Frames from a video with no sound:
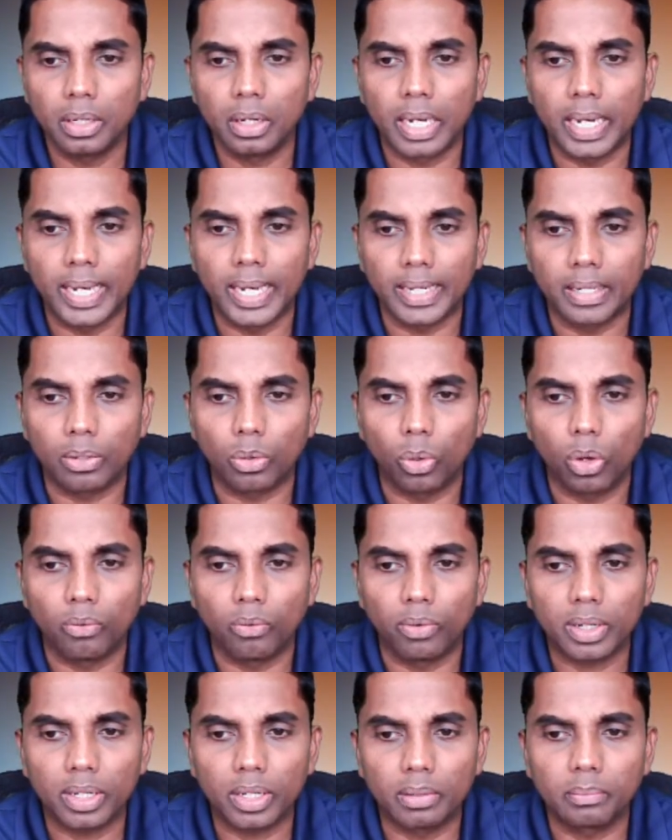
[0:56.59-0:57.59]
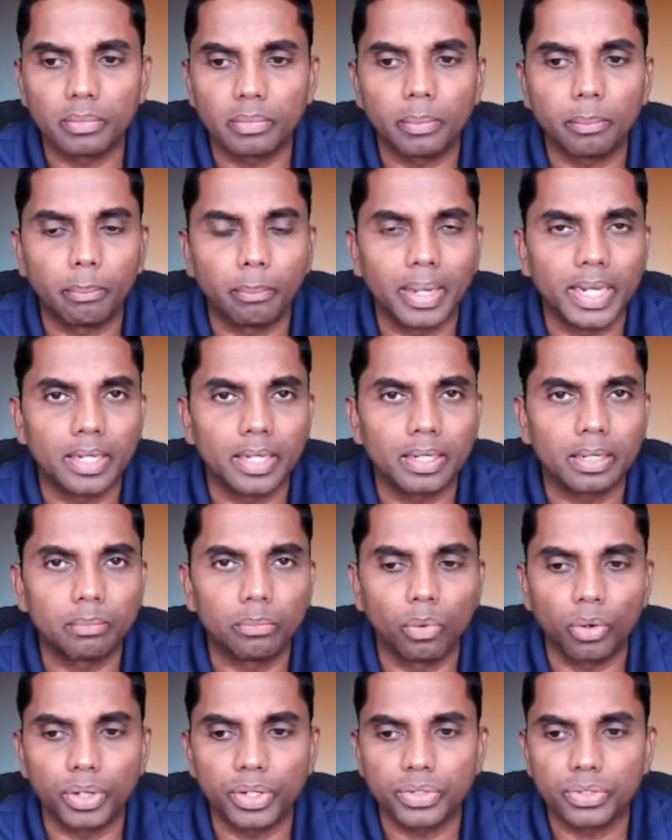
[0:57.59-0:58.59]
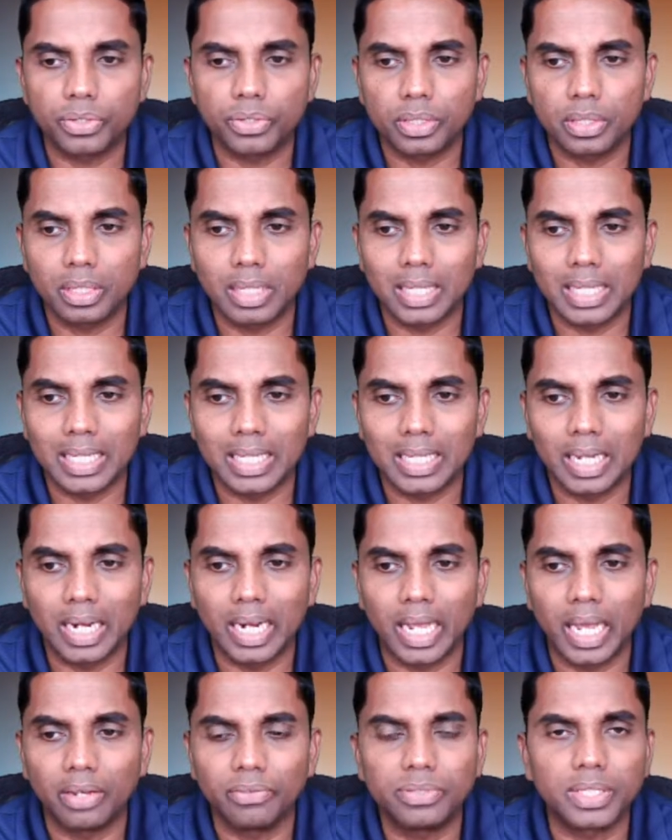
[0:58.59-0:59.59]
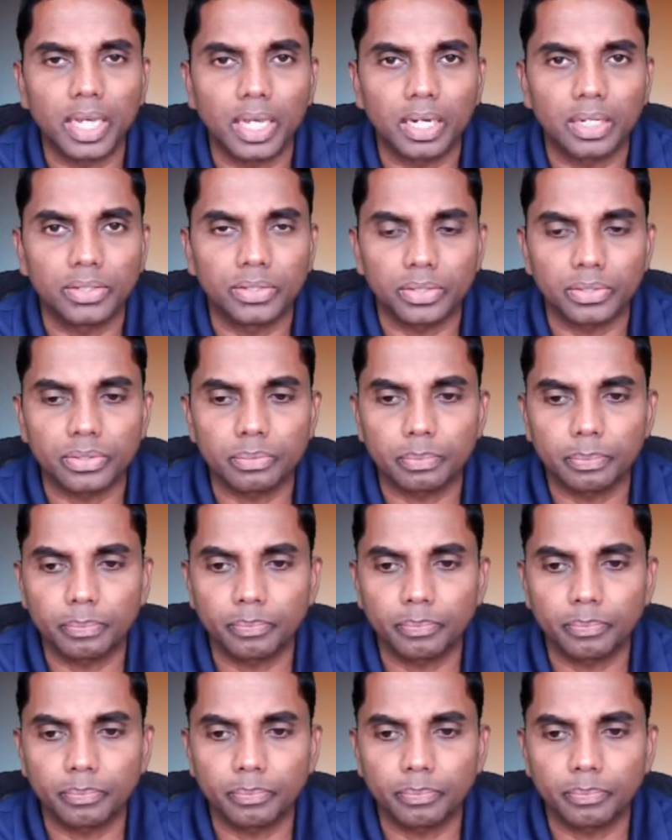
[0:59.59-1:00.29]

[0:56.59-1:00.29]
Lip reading: and overcome men and boys' life challenges.